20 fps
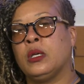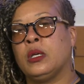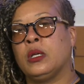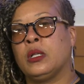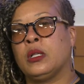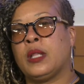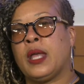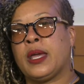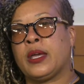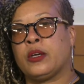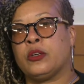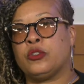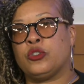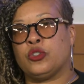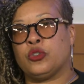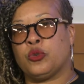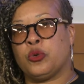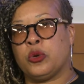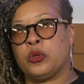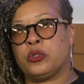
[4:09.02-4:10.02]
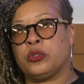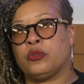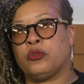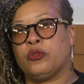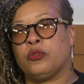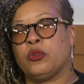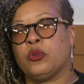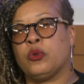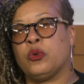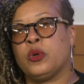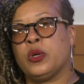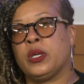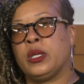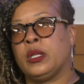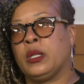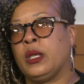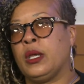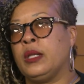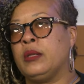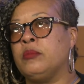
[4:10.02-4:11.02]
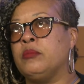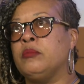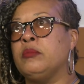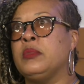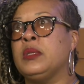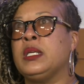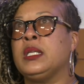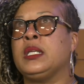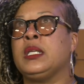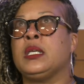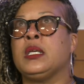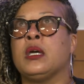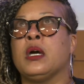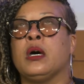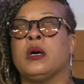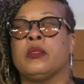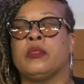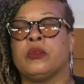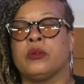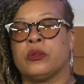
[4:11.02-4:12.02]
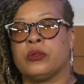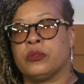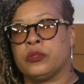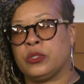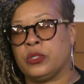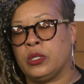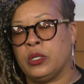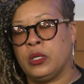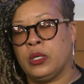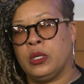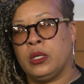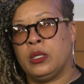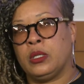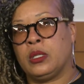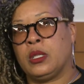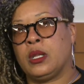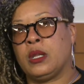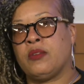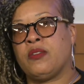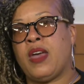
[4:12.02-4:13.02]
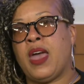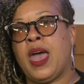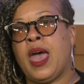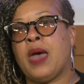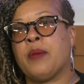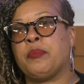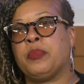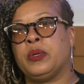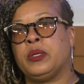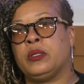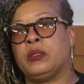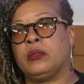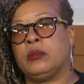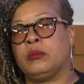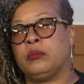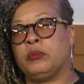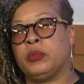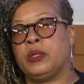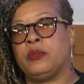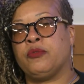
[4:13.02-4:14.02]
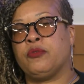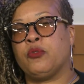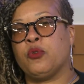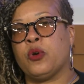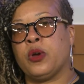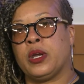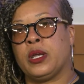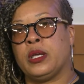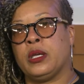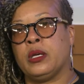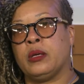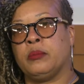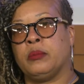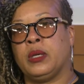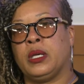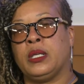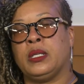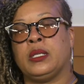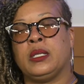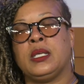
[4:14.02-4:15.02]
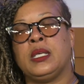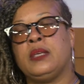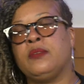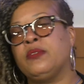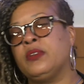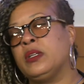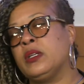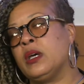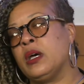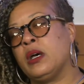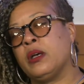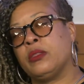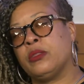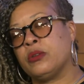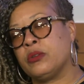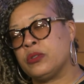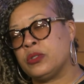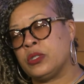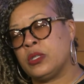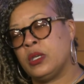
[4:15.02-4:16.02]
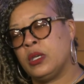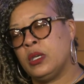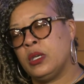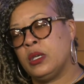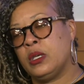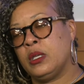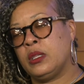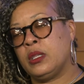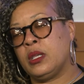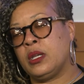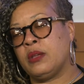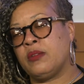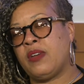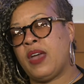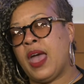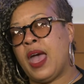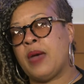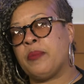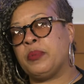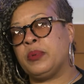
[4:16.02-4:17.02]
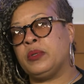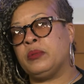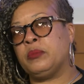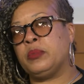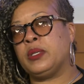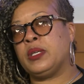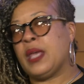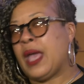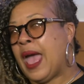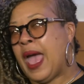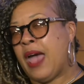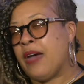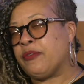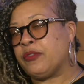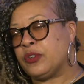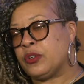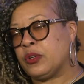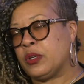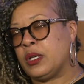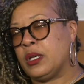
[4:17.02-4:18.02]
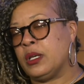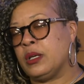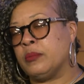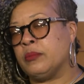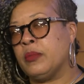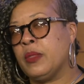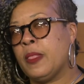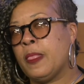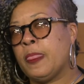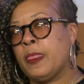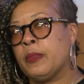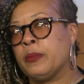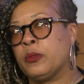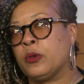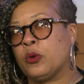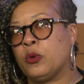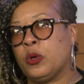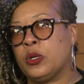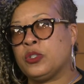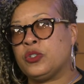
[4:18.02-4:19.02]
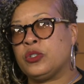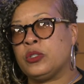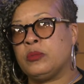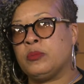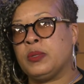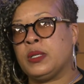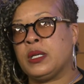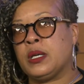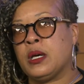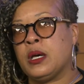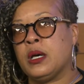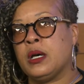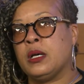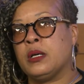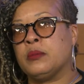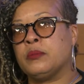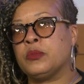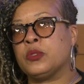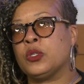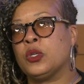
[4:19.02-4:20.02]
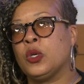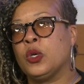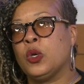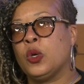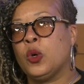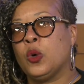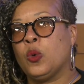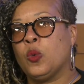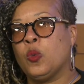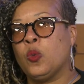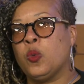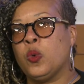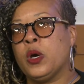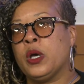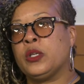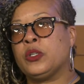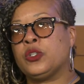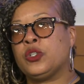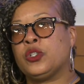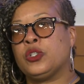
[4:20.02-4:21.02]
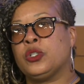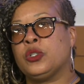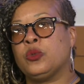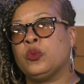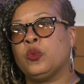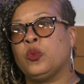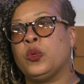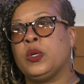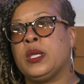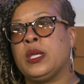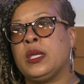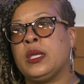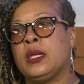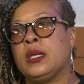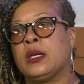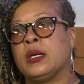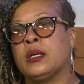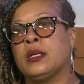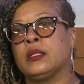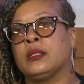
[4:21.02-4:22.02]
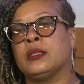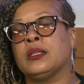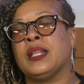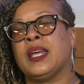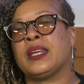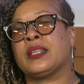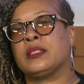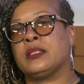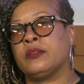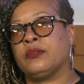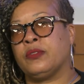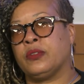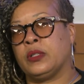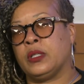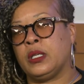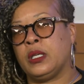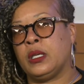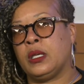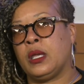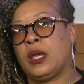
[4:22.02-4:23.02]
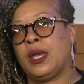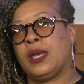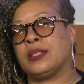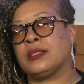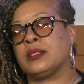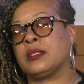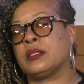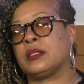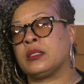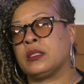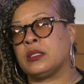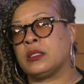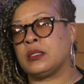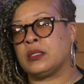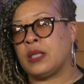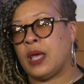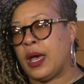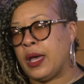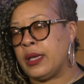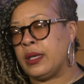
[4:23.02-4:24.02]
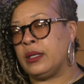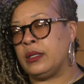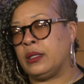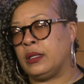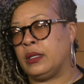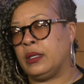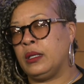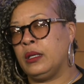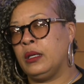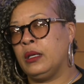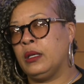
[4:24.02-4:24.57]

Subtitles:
like a George Floyd and many others that have happened before him and even others that have happened after him, the question becomes, what should we collectively as a society